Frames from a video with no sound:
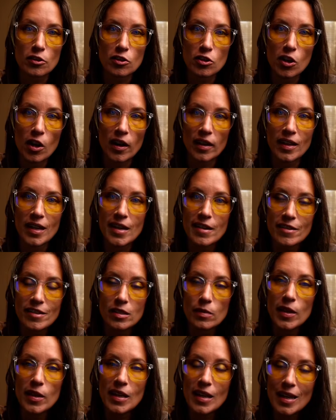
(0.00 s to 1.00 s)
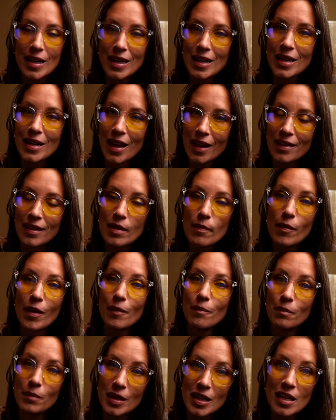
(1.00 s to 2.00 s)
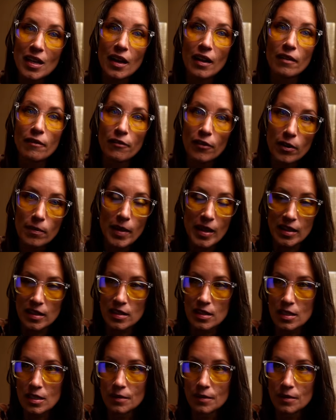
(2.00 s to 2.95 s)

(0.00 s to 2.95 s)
Sean? He has been eating nothing but meat and ferments